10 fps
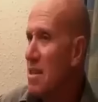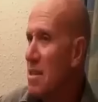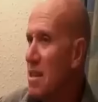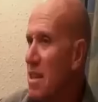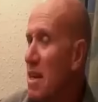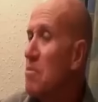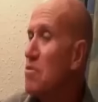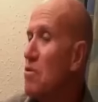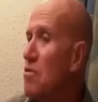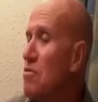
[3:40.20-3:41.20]
I, I
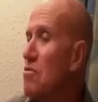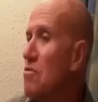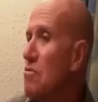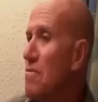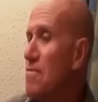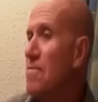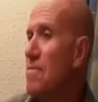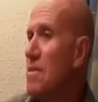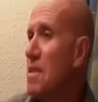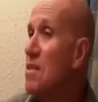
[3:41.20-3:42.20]
happened to go to
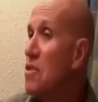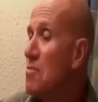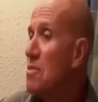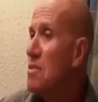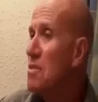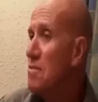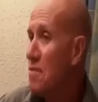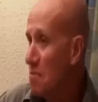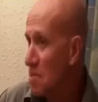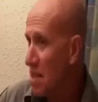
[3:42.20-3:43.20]
Egypt
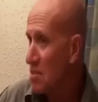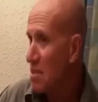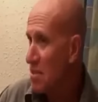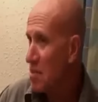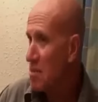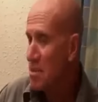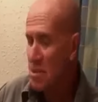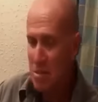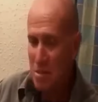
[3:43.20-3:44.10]
from Saudi Arabia